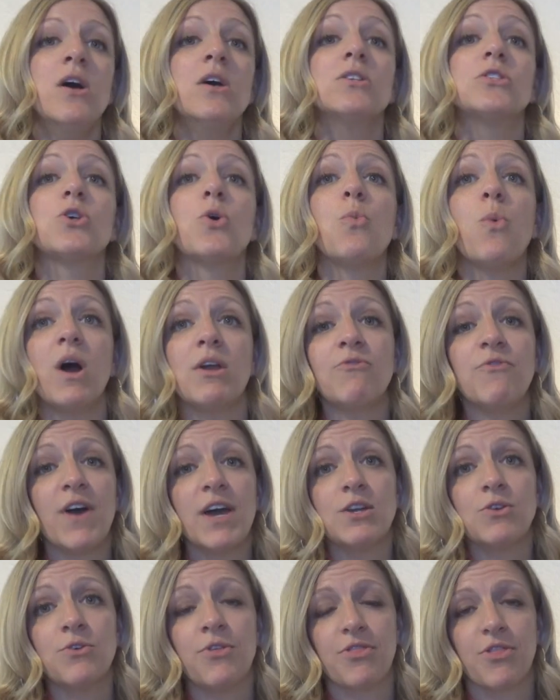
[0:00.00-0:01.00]
So one
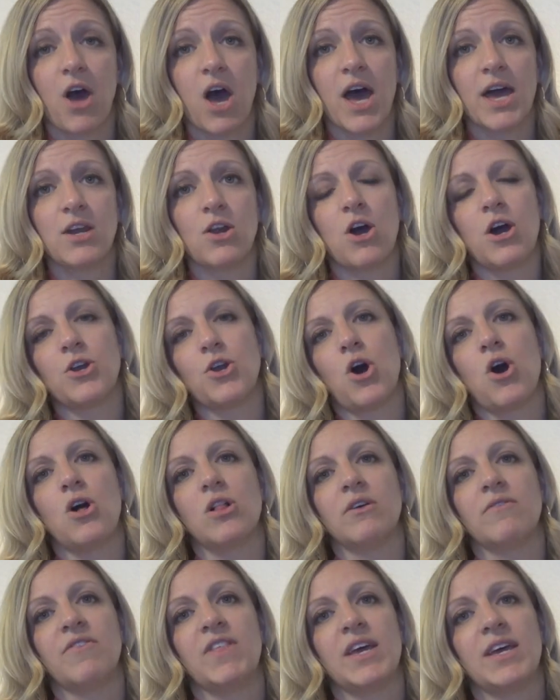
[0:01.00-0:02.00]
final thought on
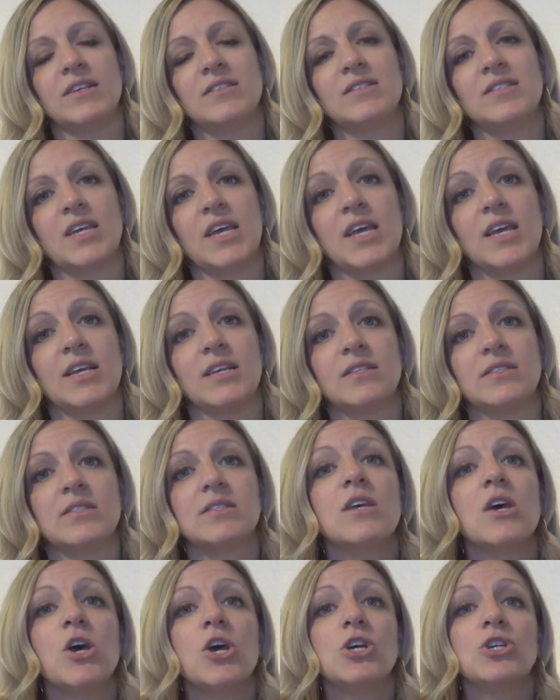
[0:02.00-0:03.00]
all of this
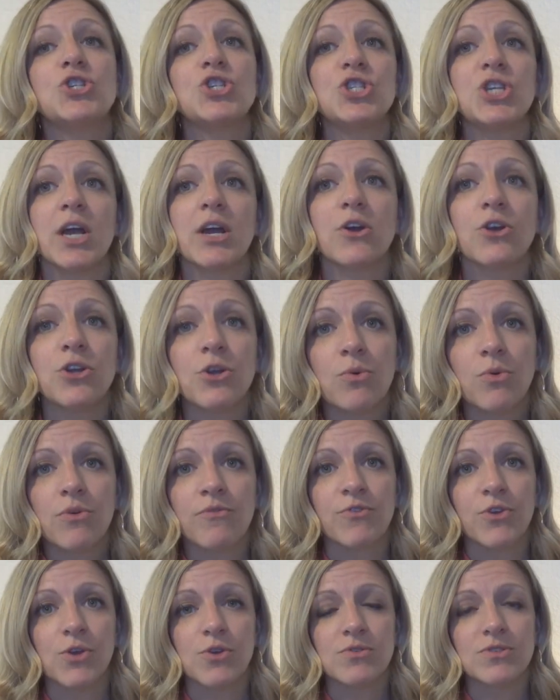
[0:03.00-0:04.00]
is share your
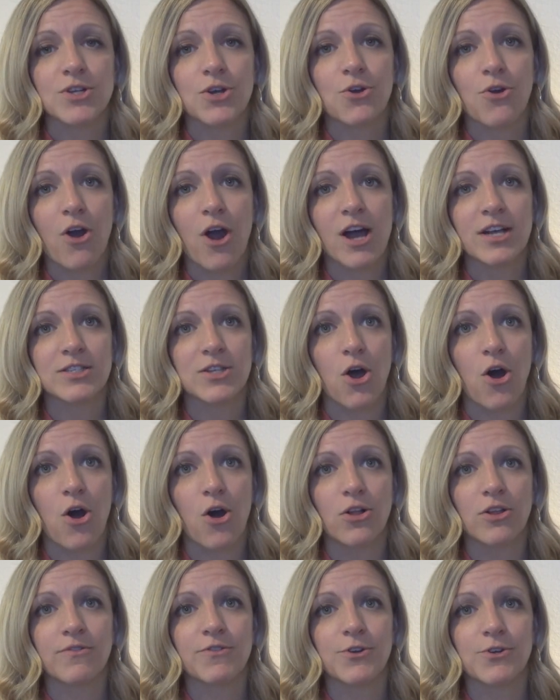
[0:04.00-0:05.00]
reviews across
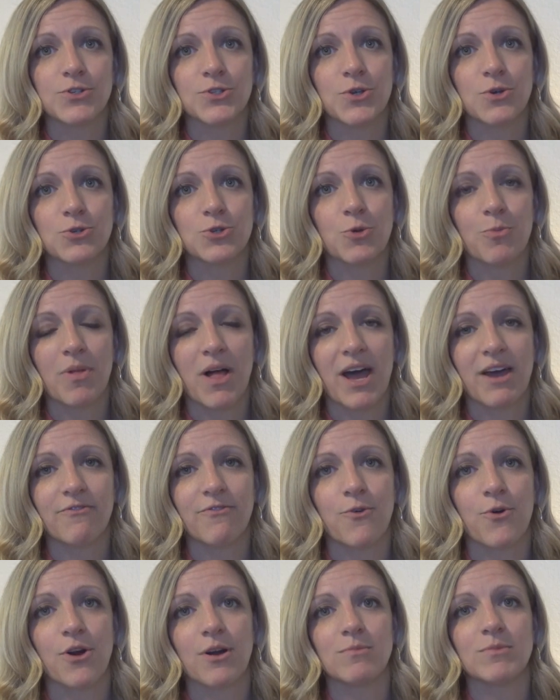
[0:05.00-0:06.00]
all of your social
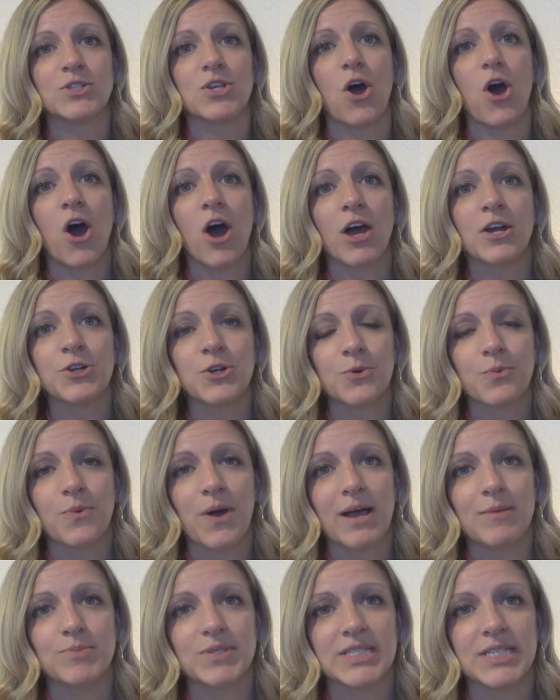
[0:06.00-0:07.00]
platforms, on your
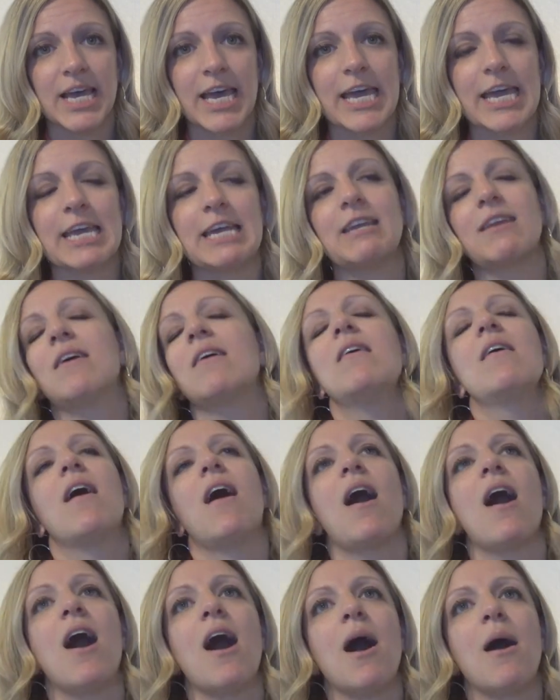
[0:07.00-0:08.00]
website.
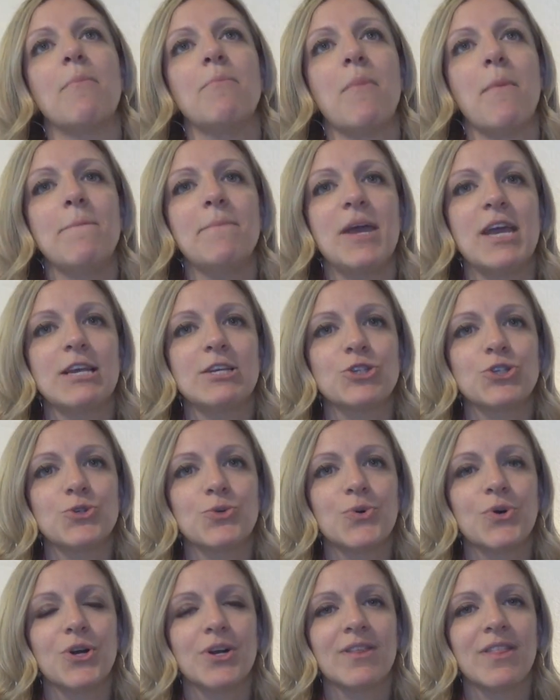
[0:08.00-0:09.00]
Make
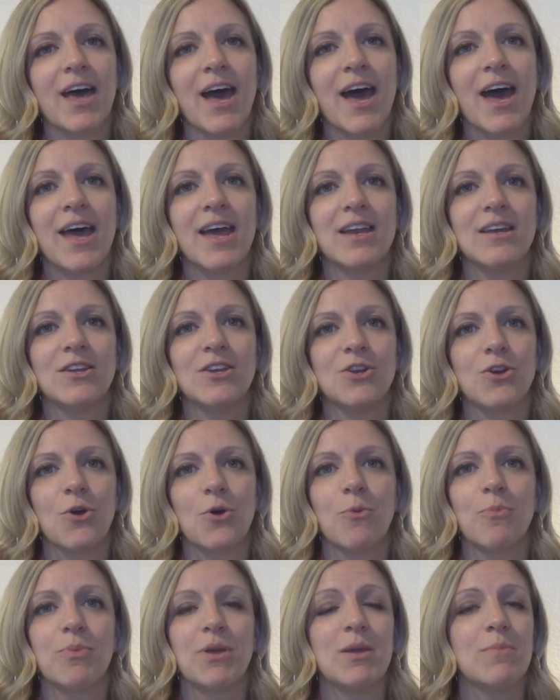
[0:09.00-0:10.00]
sure that, you
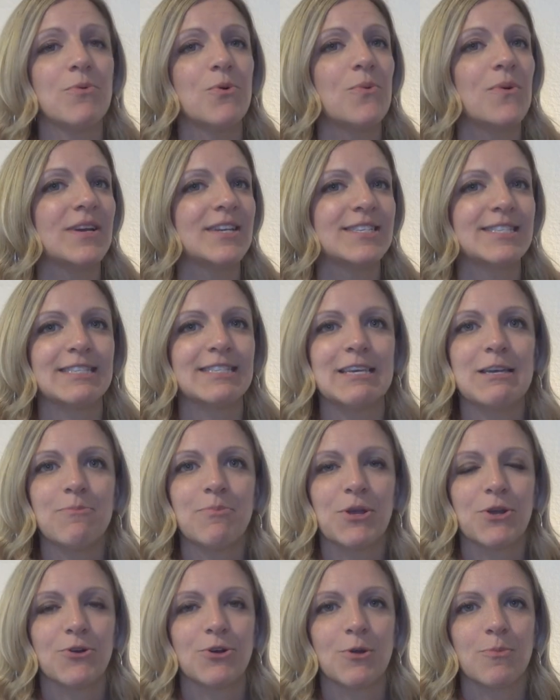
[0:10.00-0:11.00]
know, people want to see
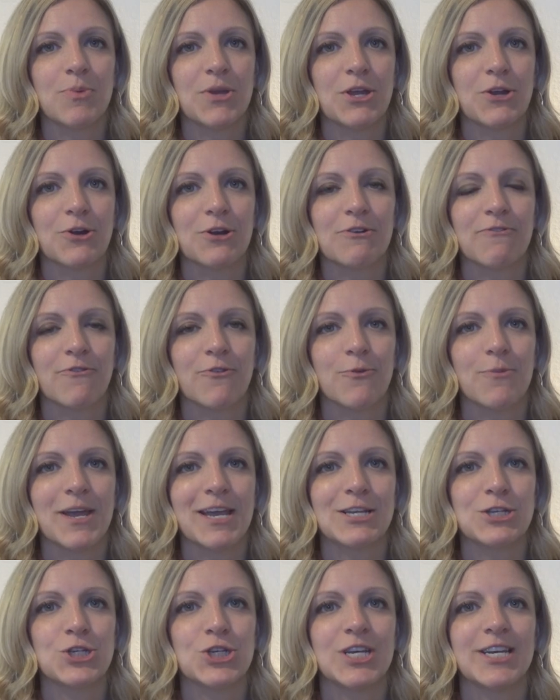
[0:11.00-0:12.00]
peer-to-peer
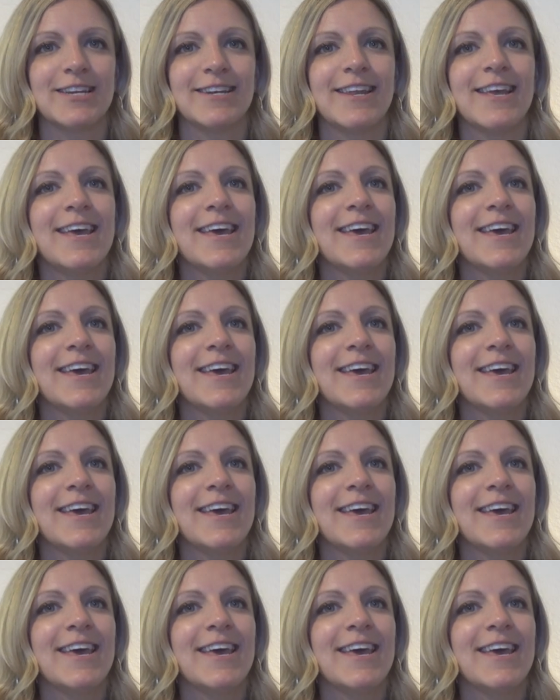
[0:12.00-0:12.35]
information.